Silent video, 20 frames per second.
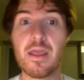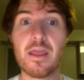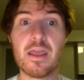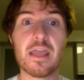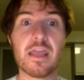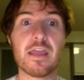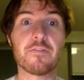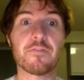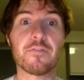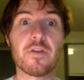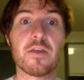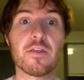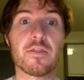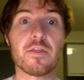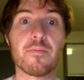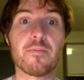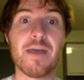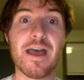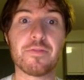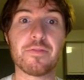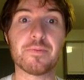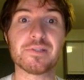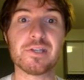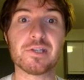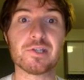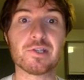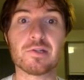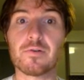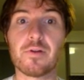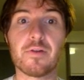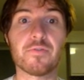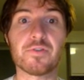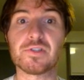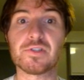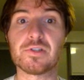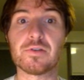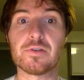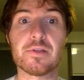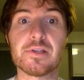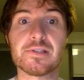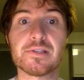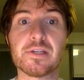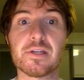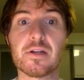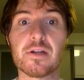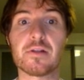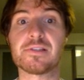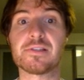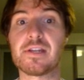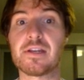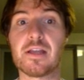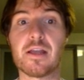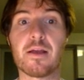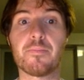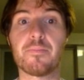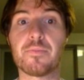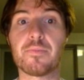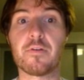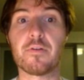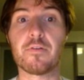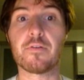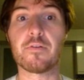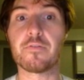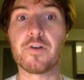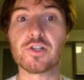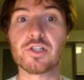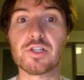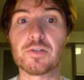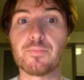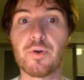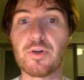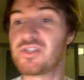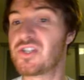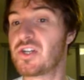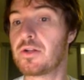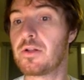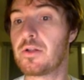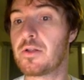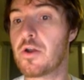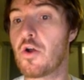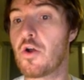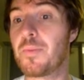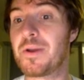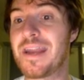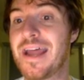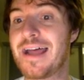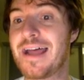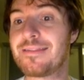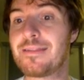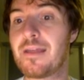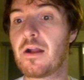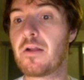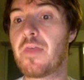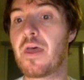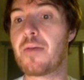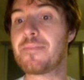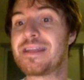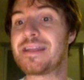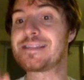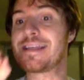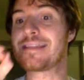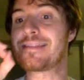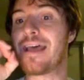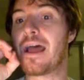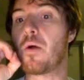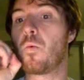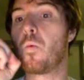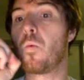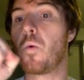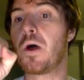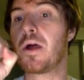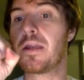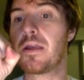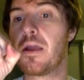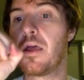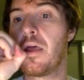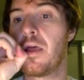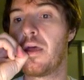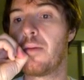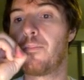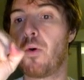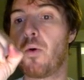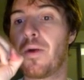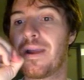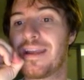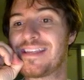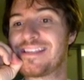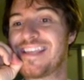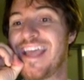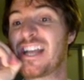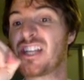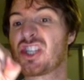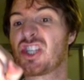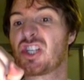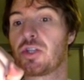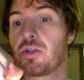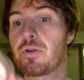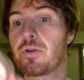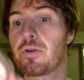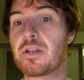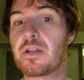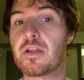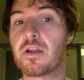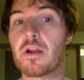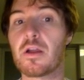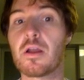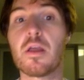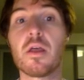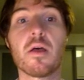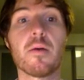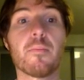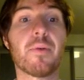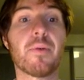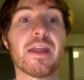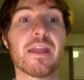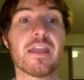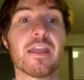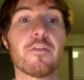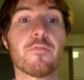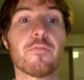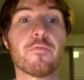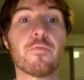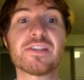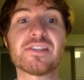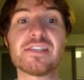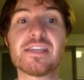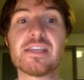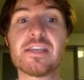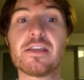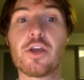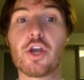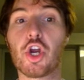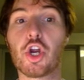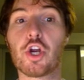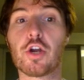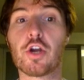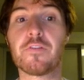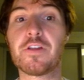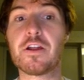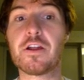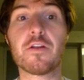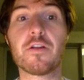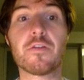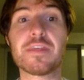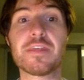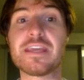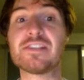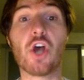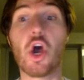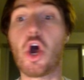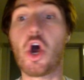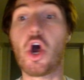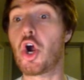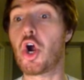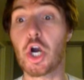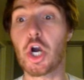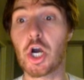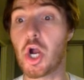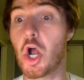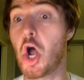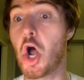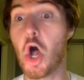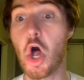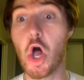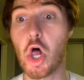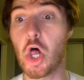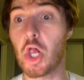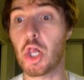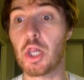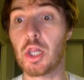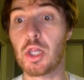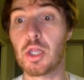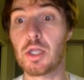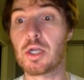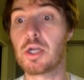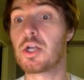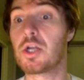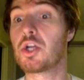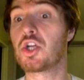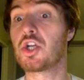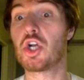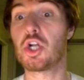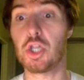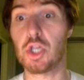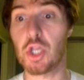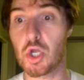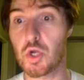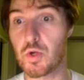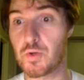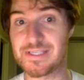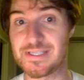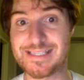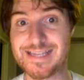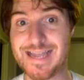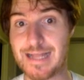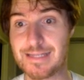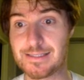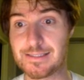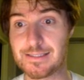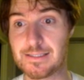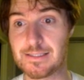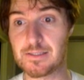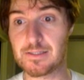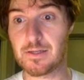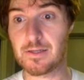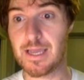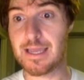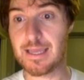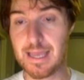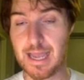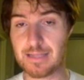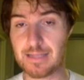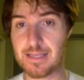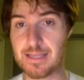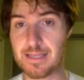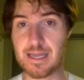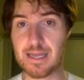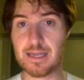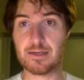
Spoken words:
If the mathematician or whoever's doing this here is setting up the function puts an open dot there, that means that one point is excluded here. But if we see a curve here, these are all closed dots. Okay, got that?